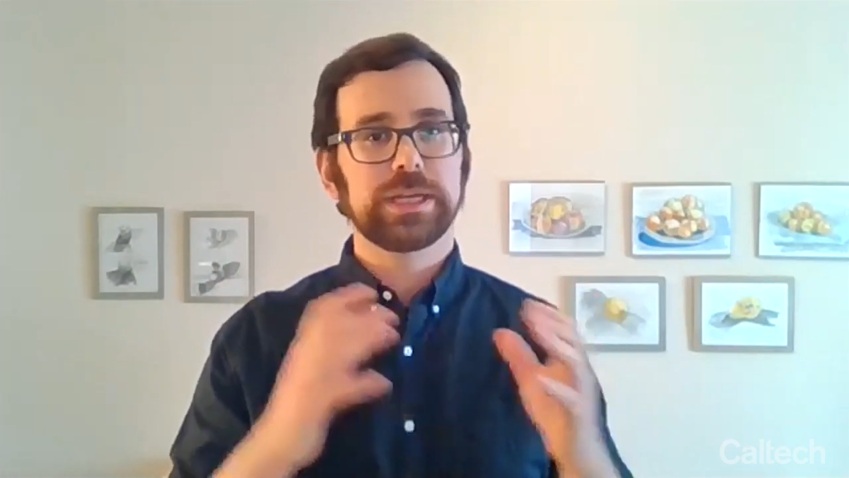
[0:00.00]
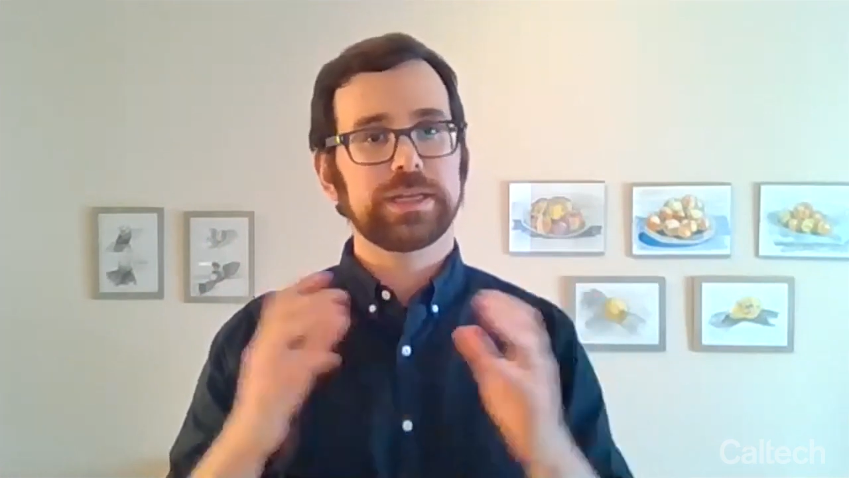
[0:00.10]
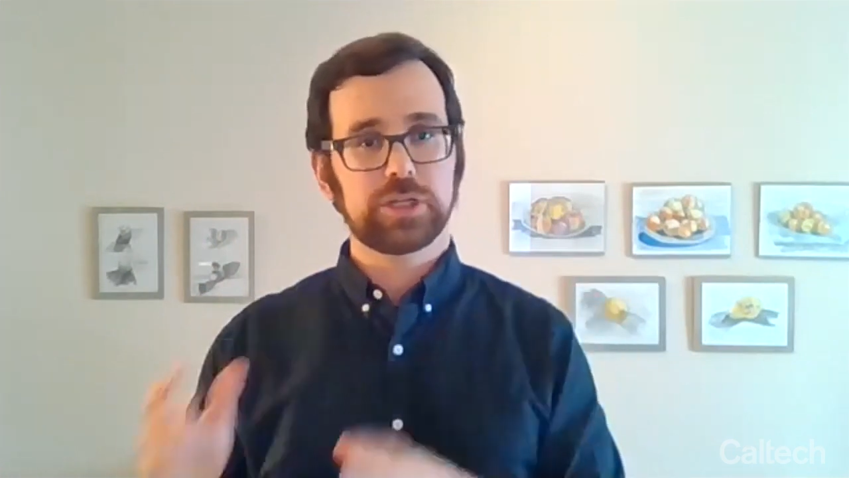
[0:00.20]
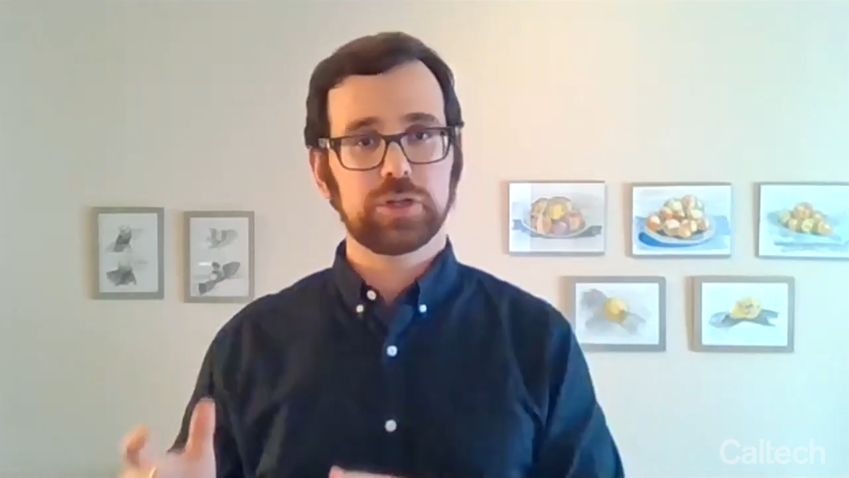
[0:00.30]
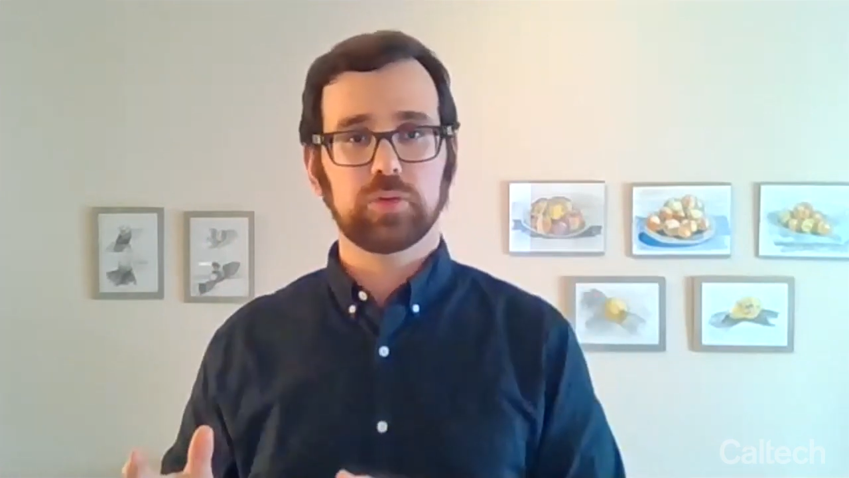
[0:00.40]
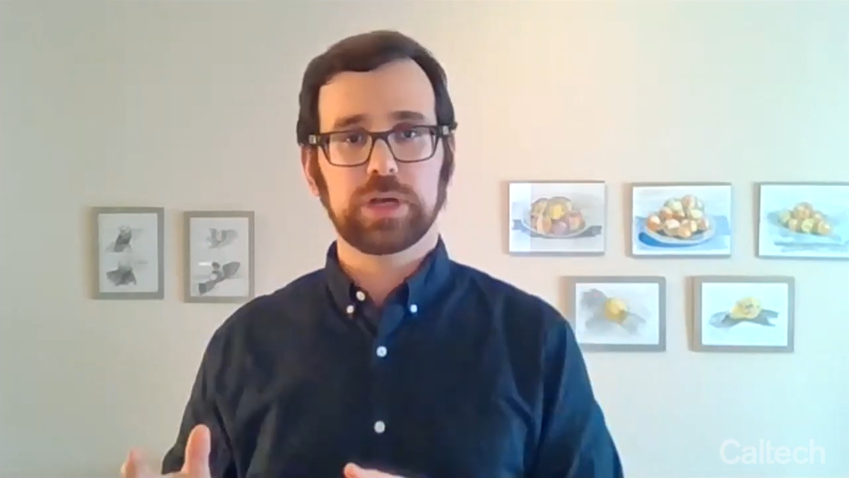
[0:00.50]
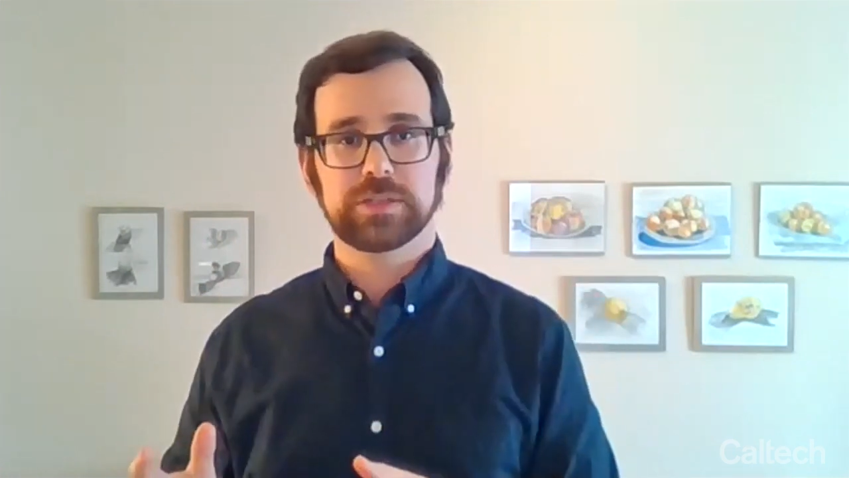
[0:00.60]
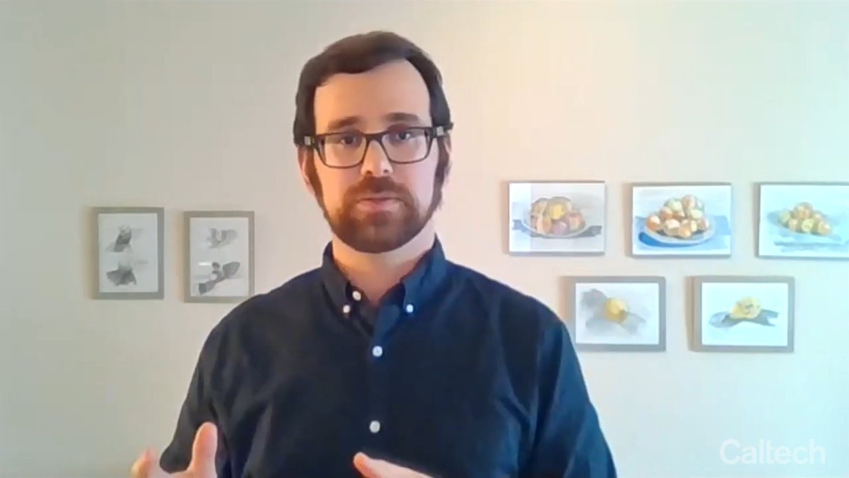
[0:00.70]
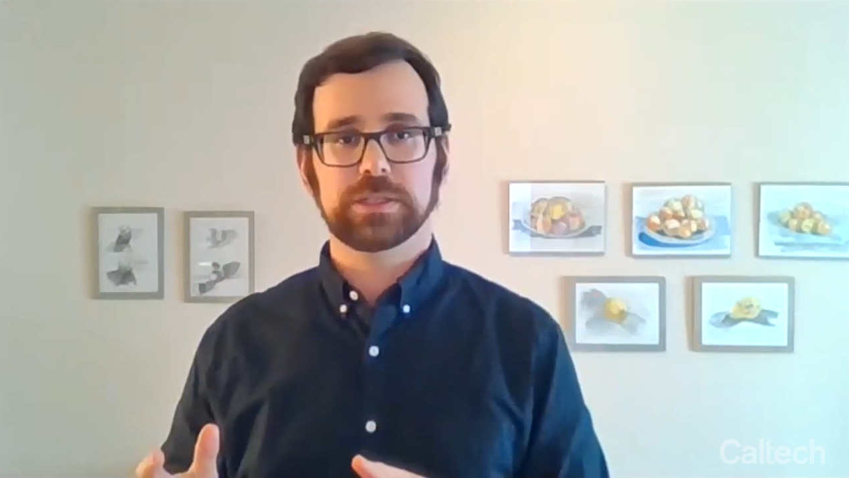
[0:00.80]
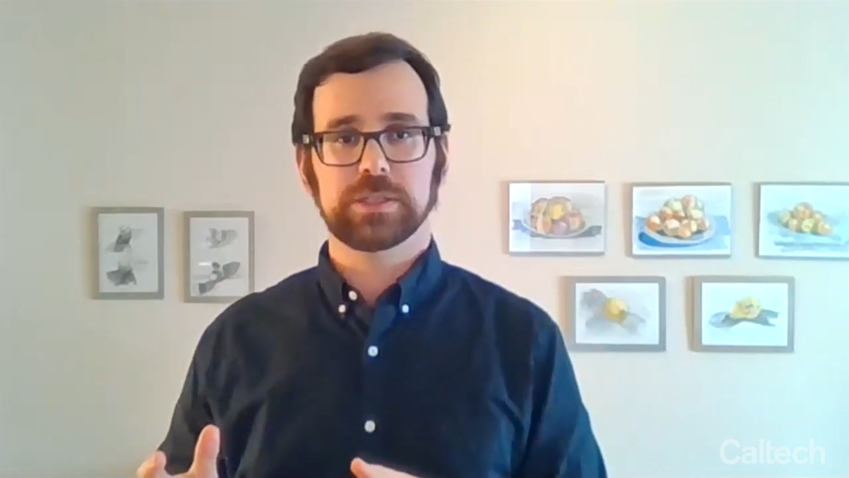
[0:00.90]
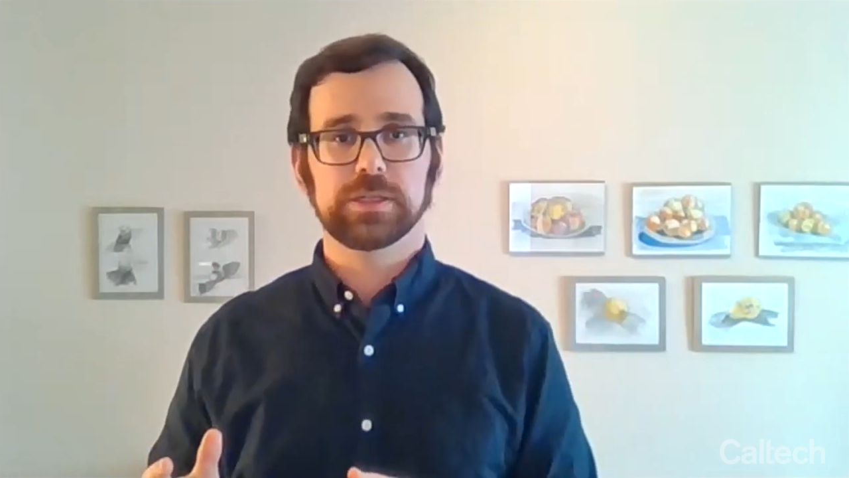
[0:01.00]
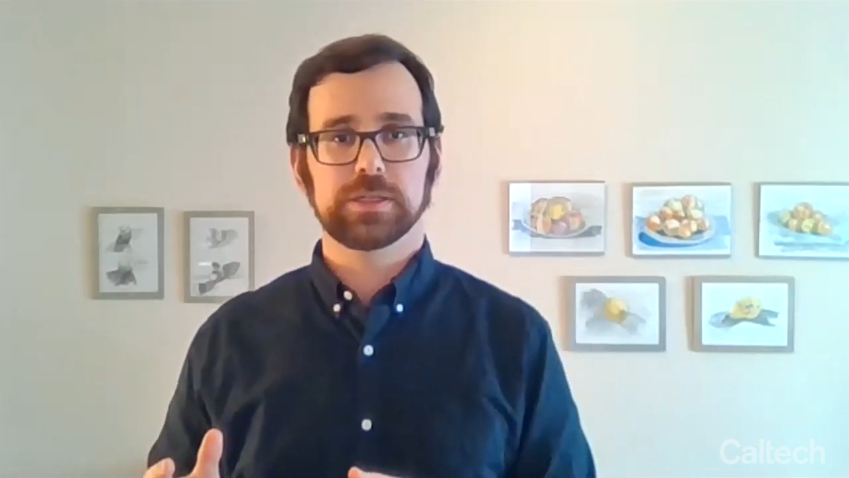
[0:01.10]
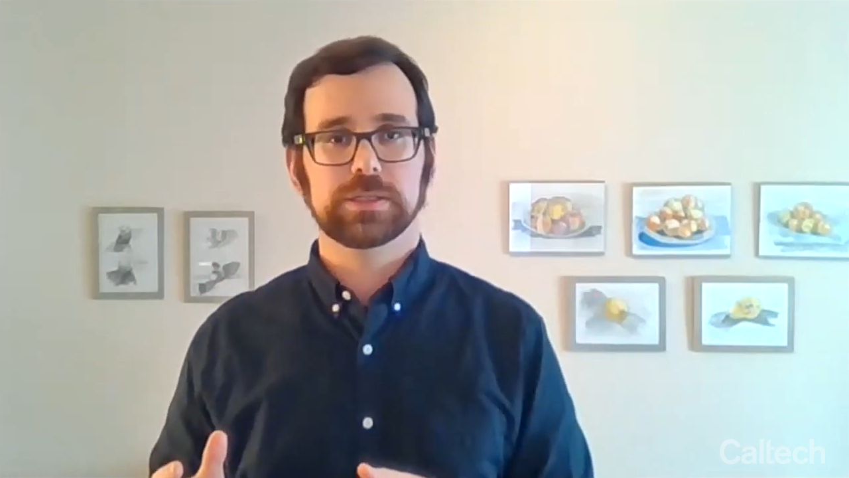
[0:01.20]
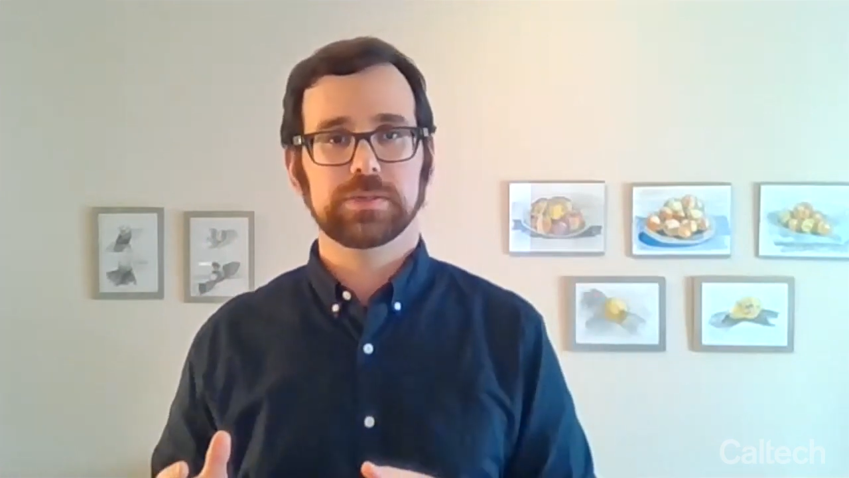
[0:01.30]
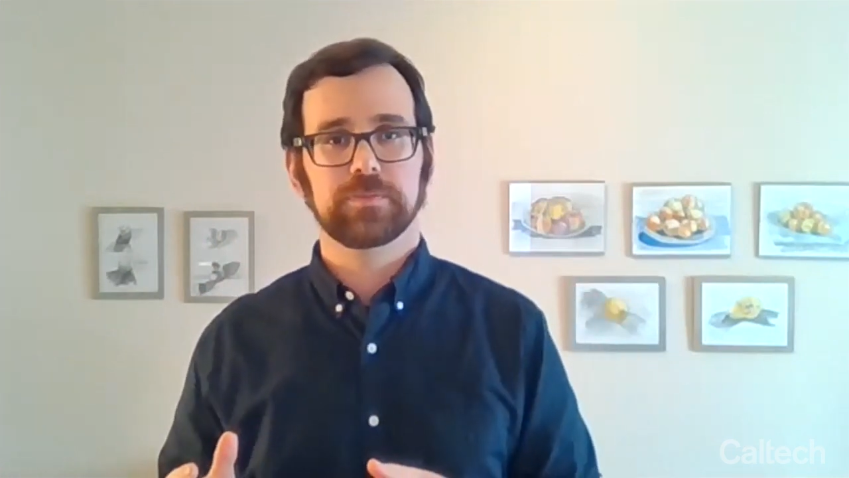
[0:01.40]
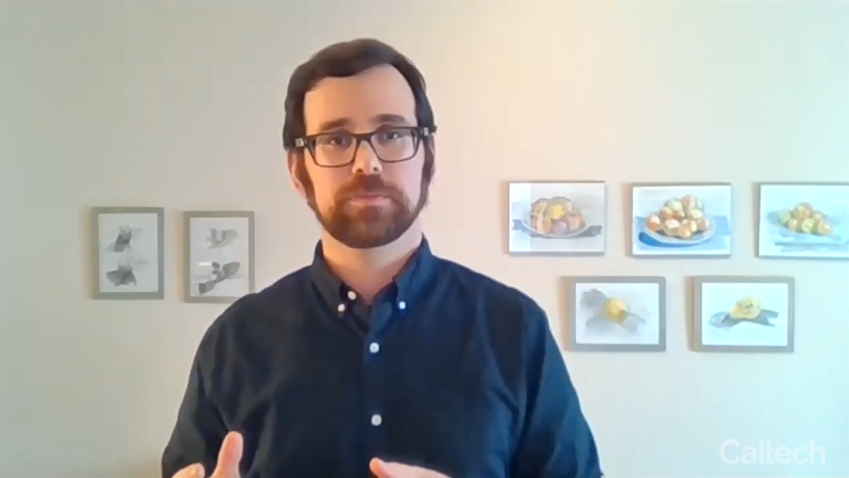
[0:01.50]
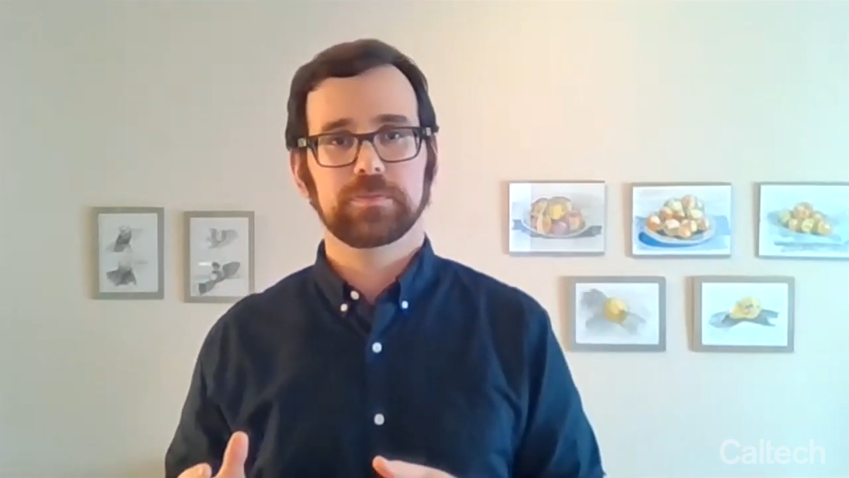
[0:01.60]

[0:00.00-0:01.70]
addition to gas vesicles.